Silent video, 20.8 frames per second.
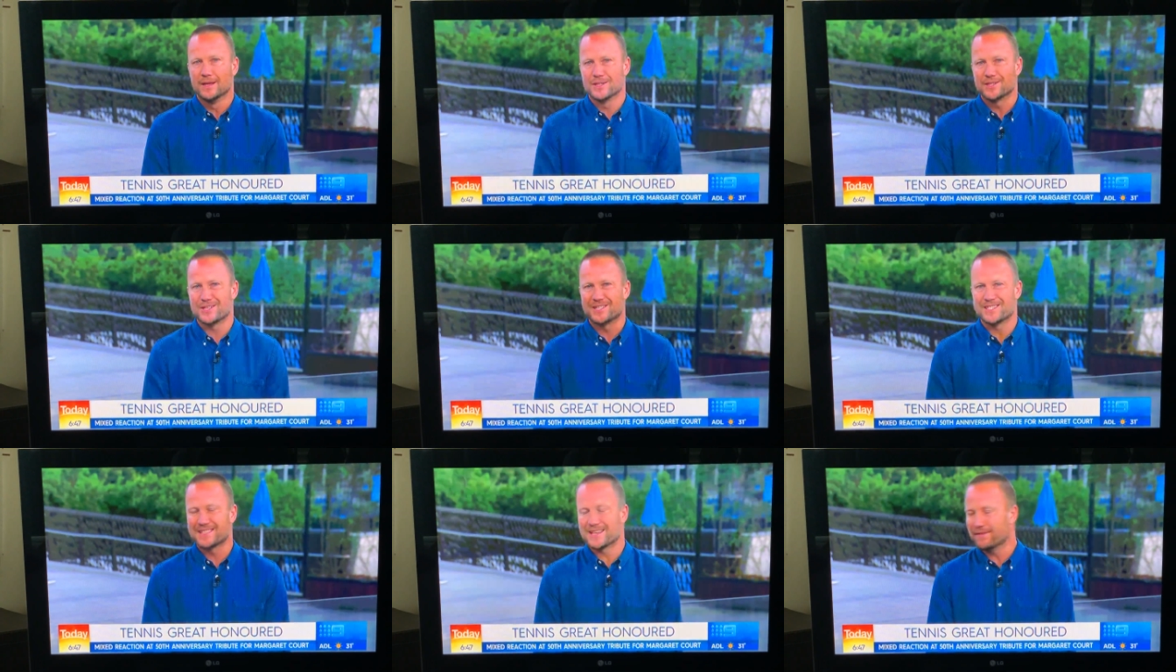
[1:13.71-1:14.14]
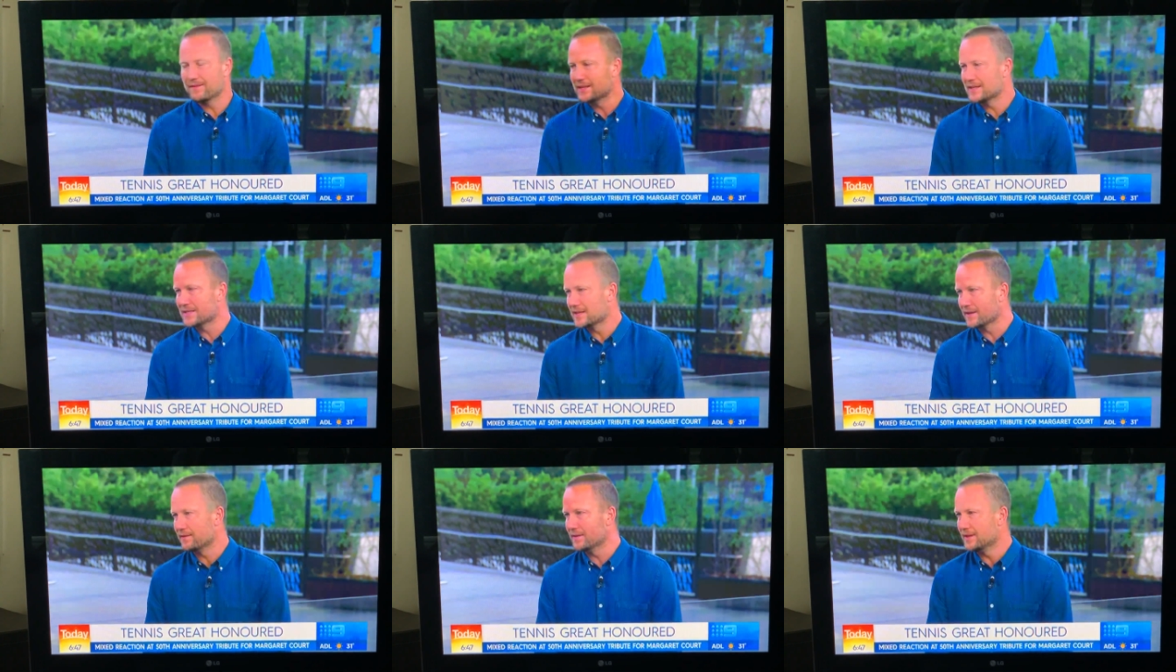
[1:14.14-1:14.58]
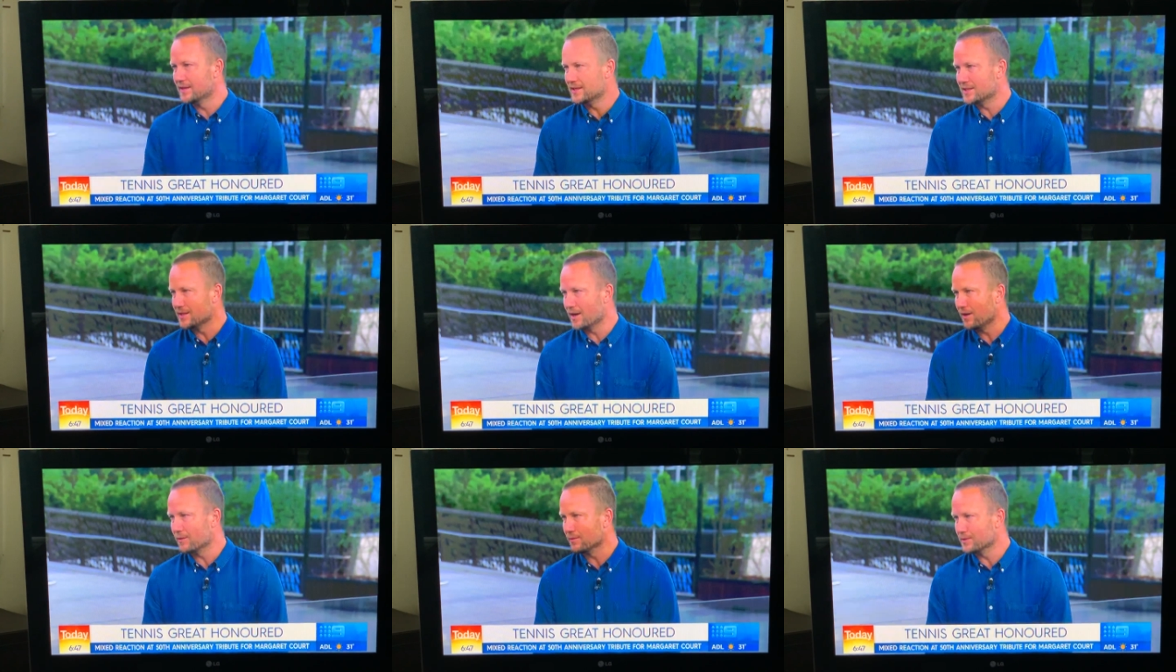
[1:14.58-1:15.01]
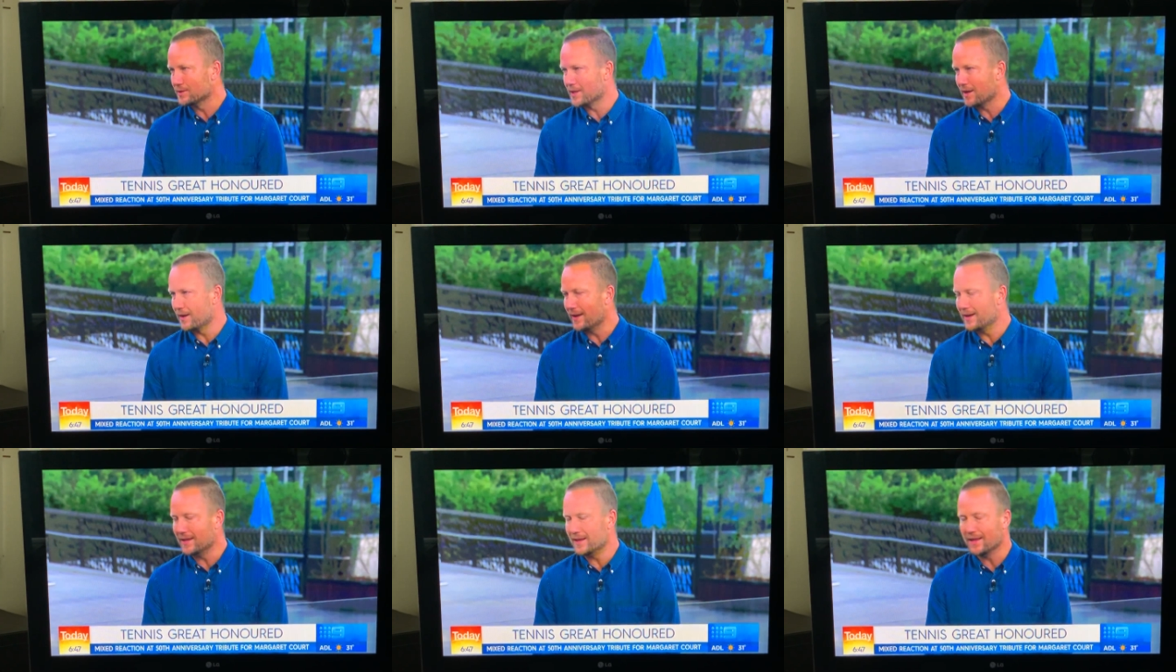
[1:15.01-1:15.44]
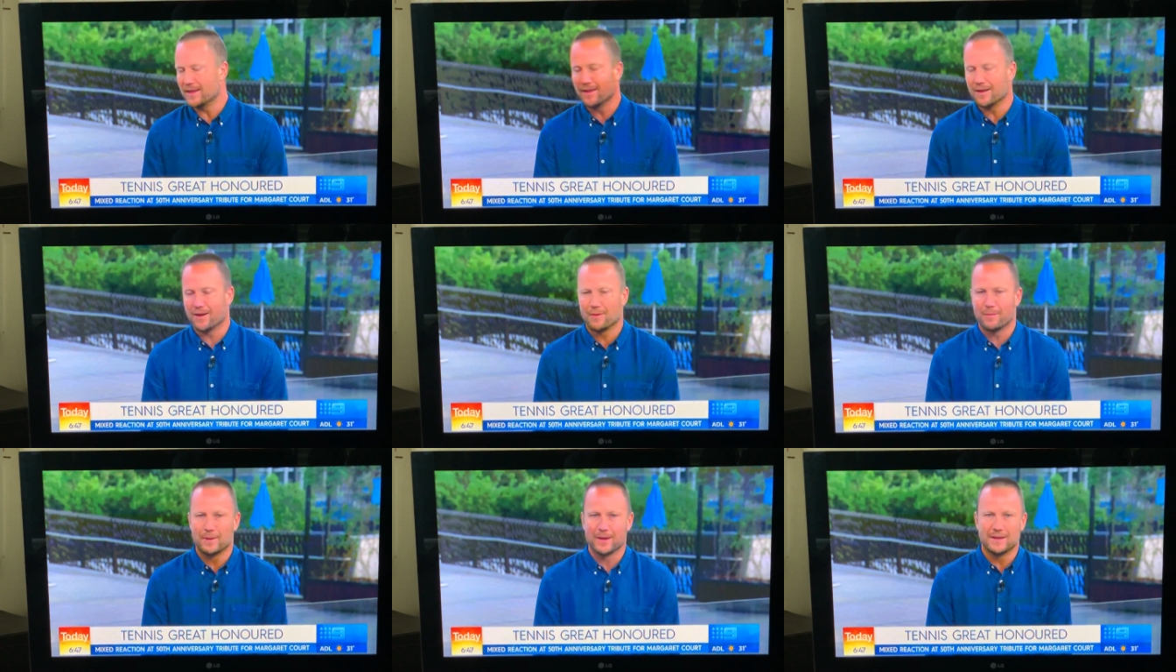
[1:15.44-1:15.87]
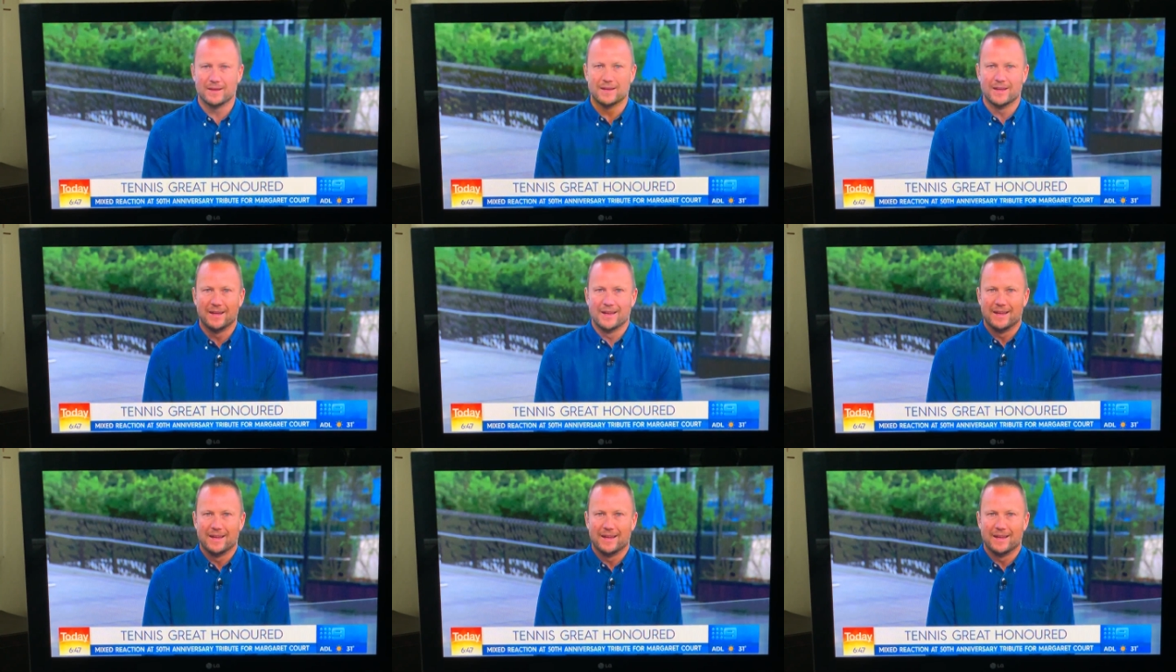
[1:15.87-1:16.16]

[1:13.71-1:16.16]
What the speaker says: She's 77 years old, so I mean,